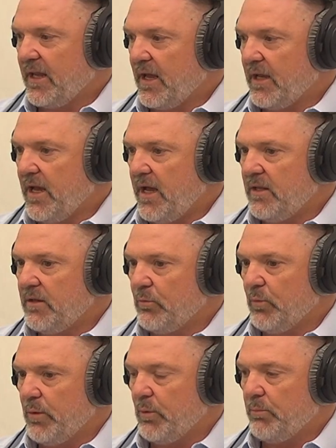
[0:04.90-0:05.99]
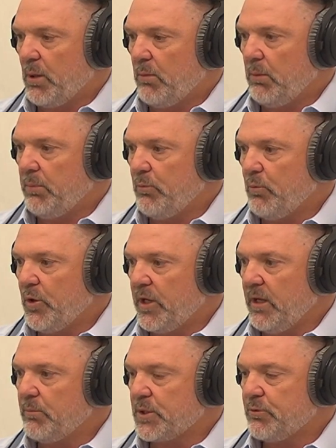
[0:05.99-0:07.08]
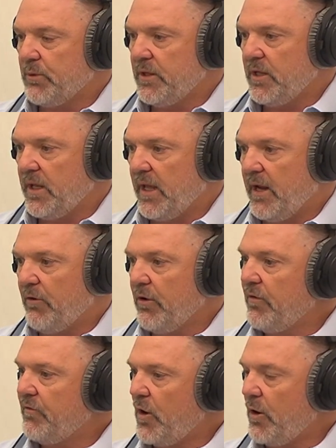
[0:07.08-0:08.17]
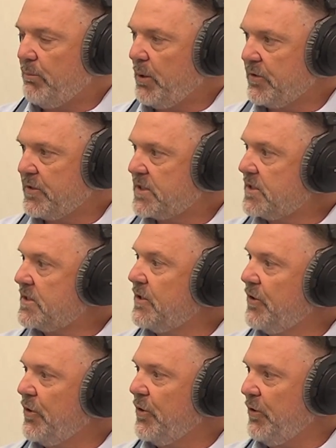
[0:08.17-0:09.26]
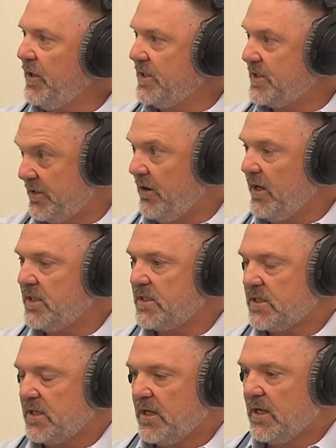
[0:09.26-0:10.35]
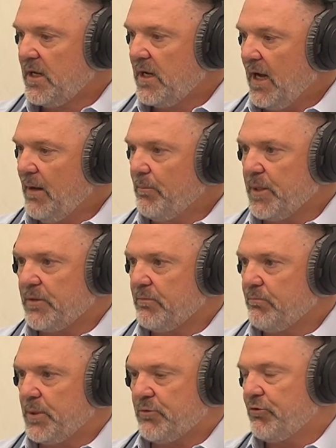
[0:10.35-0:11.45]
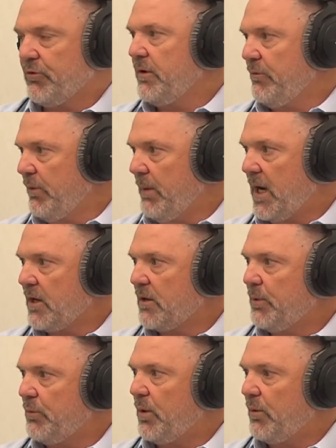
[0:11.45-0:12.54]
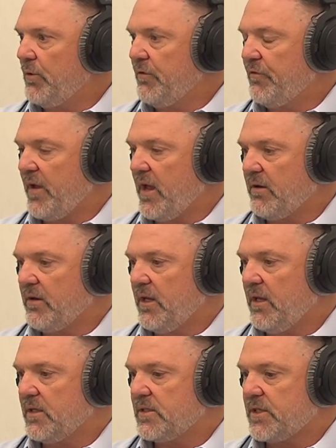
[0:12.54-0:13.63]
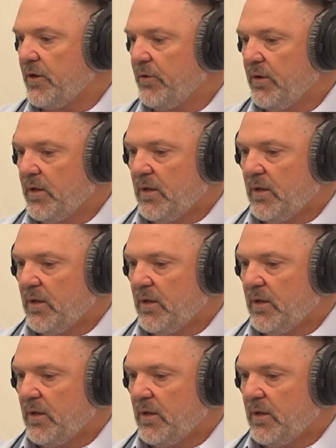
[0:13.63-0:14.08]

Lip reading: again, we're probably working between the area of hypothesis and early science, but truly remarkable what we found here. So